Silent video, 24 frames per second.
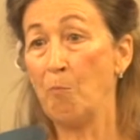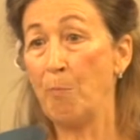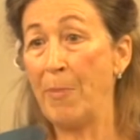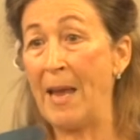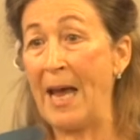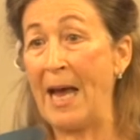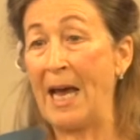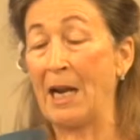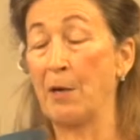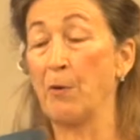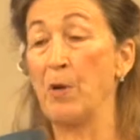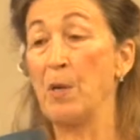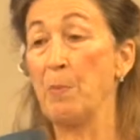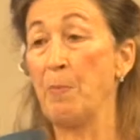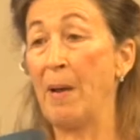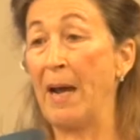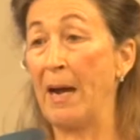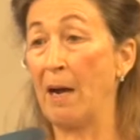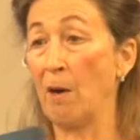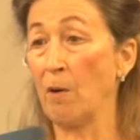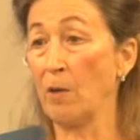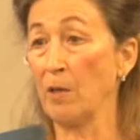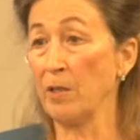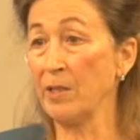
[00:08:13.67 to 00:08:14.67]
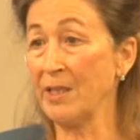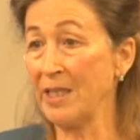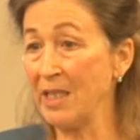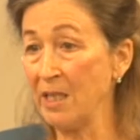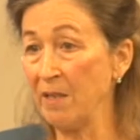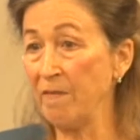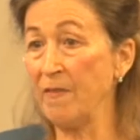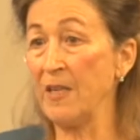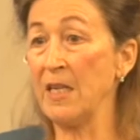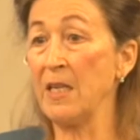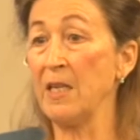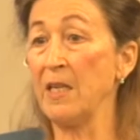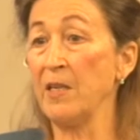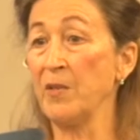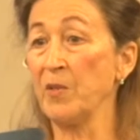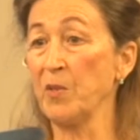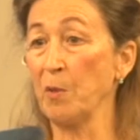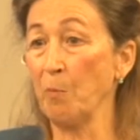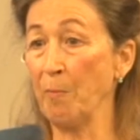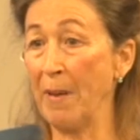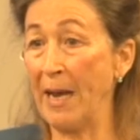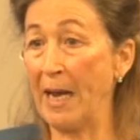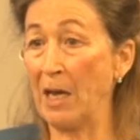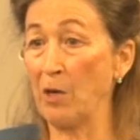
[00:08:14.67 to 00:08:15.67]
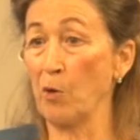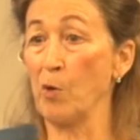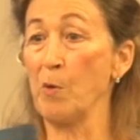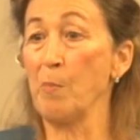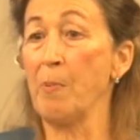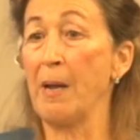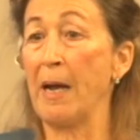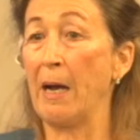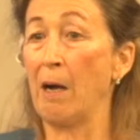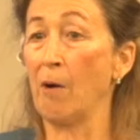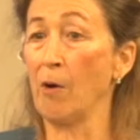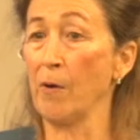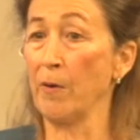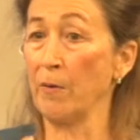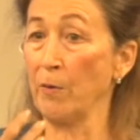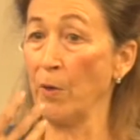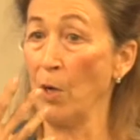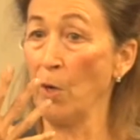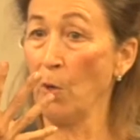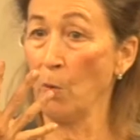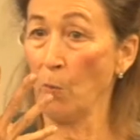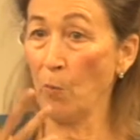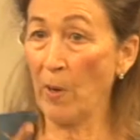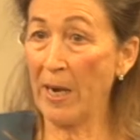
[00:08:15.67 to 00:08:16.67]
battery-powered TVs and battery-powered